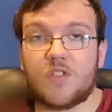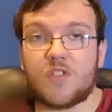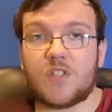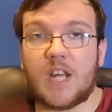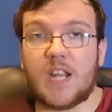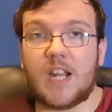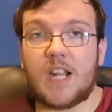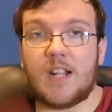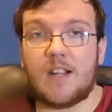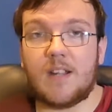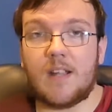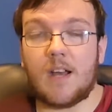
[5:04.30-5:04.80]
of
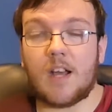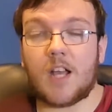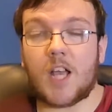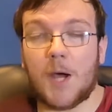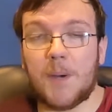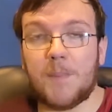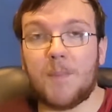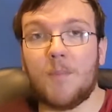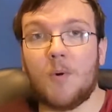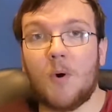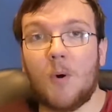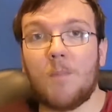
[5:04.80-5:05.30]
signing a
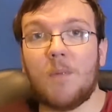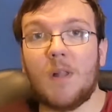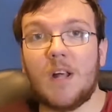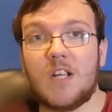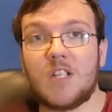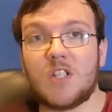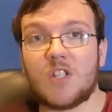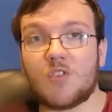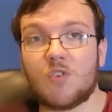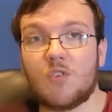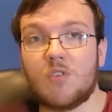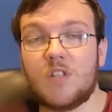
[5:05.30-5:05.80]
couple more
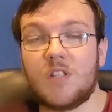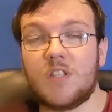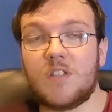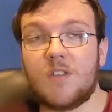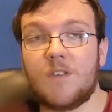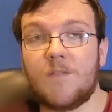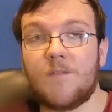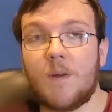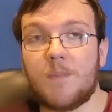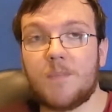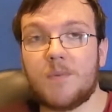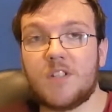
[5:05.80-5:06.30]
players, according
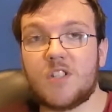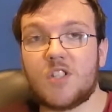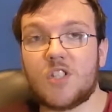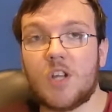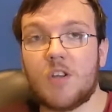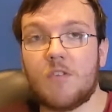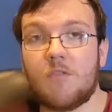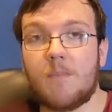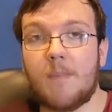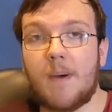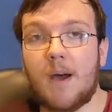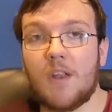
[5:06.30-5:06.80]
to
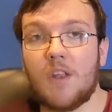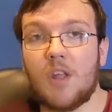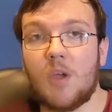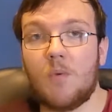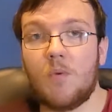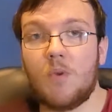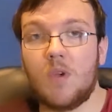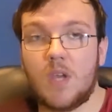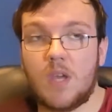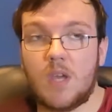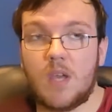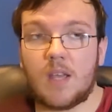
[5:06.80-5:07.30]
Fabrizio Romano,
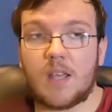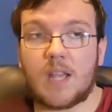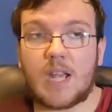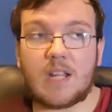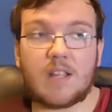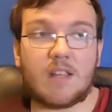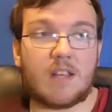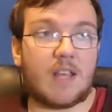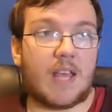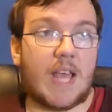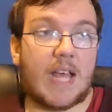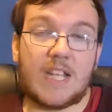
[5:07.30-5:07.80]

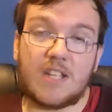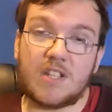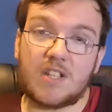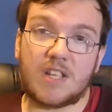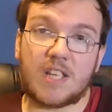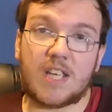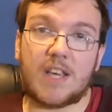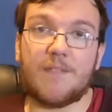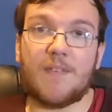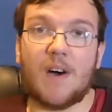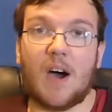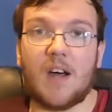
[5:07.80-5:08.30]
getting Edinson
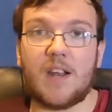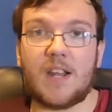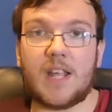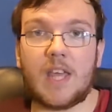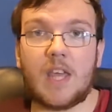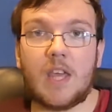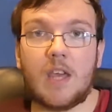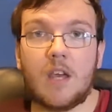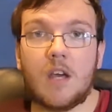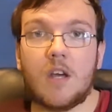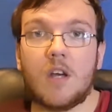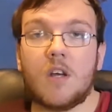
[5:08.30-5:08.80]

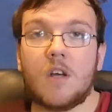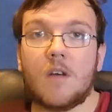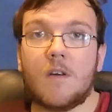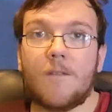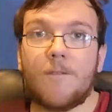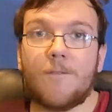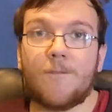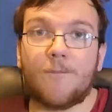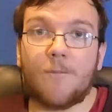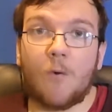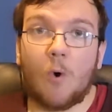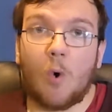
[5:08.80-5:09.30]
Cavani
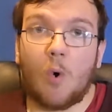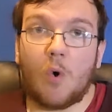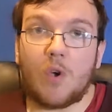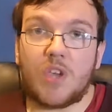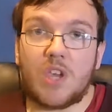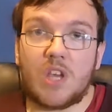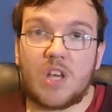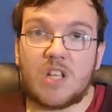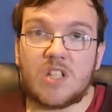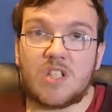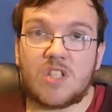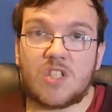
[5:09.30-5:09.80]
4
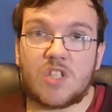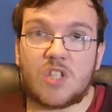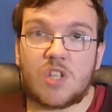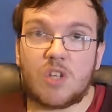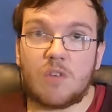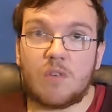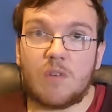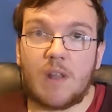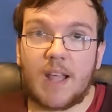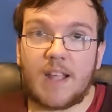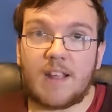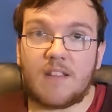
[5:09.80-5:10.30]
years
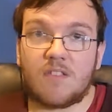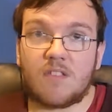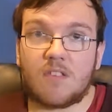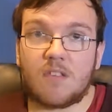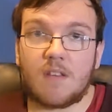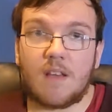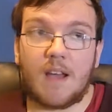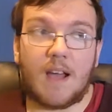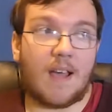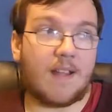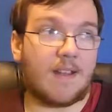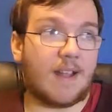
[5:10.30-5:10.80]
too late,
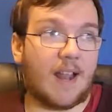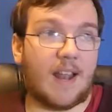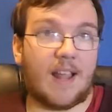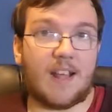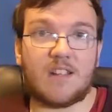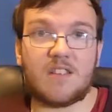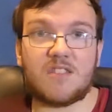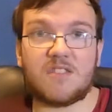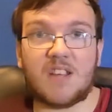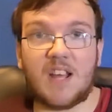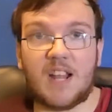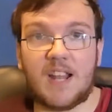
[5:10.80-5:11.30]
and
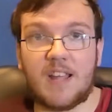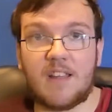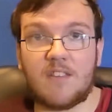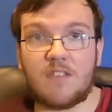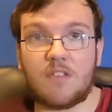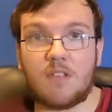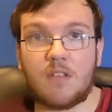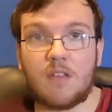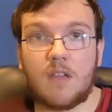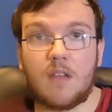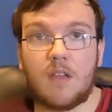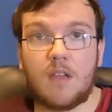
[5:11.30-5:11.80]
Alex
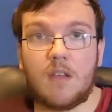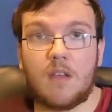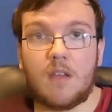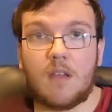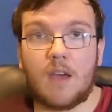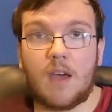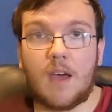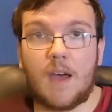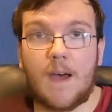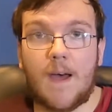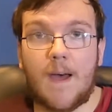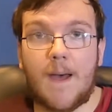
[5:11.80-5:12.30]
Telles,
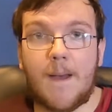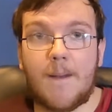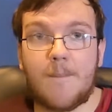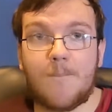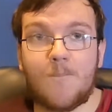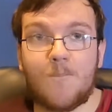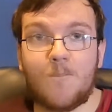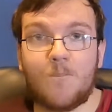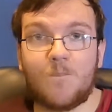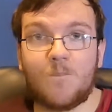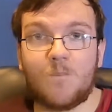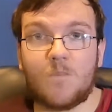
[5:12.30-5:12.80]

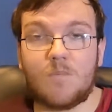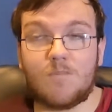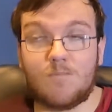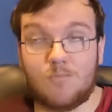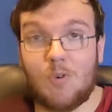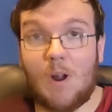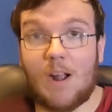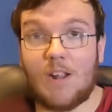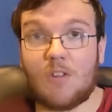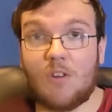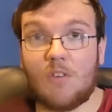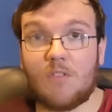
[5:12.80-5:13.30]

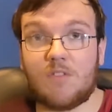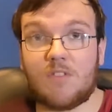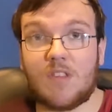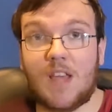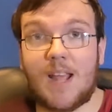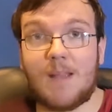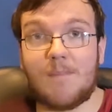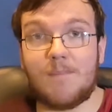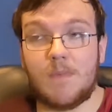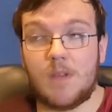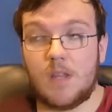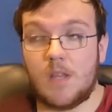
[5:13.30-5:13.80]
right on
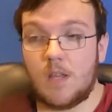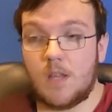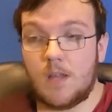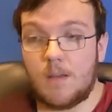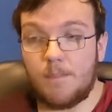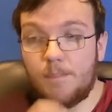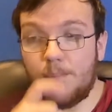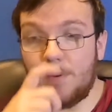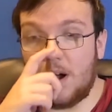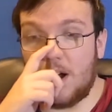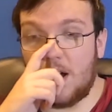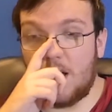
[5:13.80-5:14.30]
time.
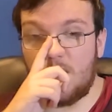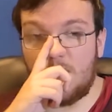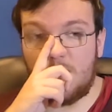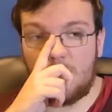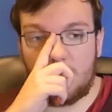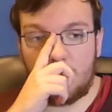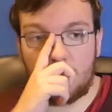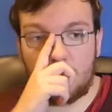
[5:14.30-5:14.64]
But